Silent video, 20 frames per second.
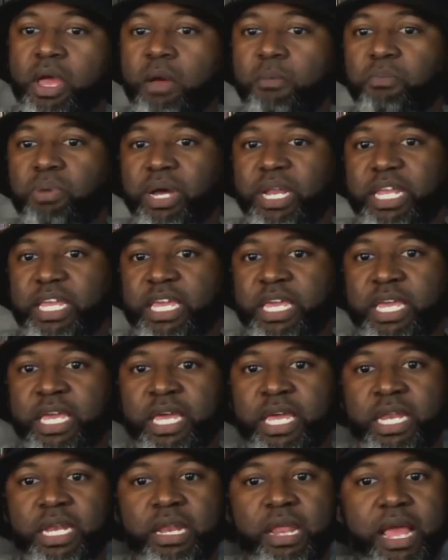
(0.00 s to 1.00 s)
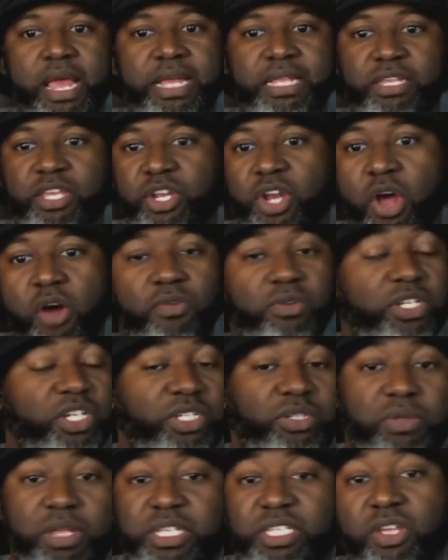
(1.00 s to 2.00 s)
but again, it, you know, just,
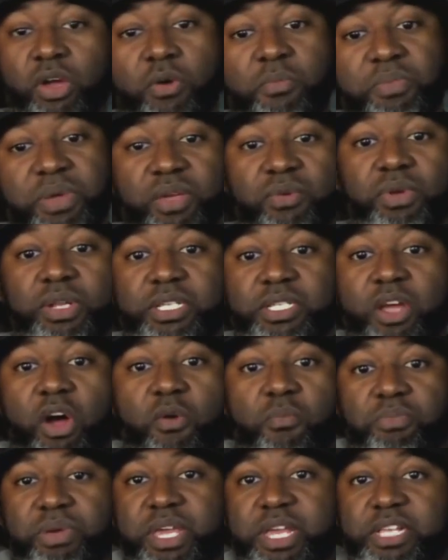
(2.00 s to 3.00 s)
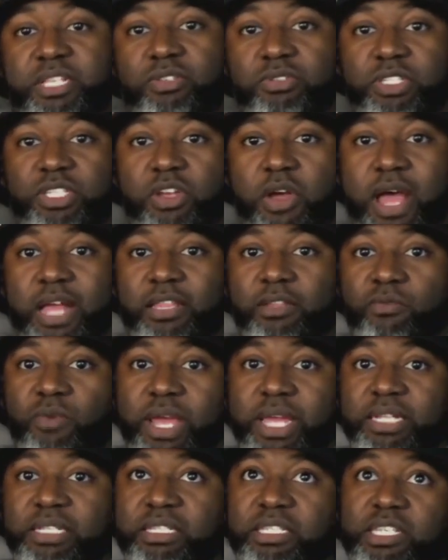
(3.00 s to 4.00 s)
it's gonna be what it's gonna be, so just gonna have to
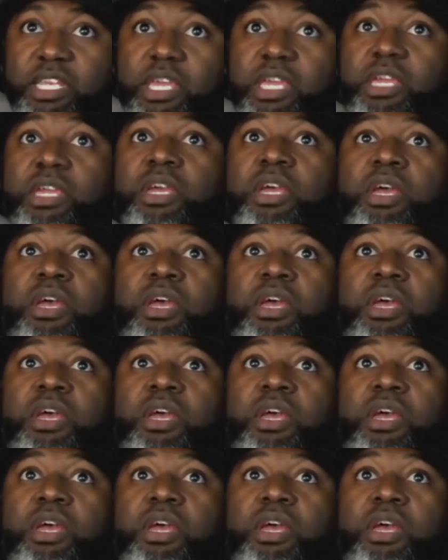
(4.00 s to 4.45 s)
wait and see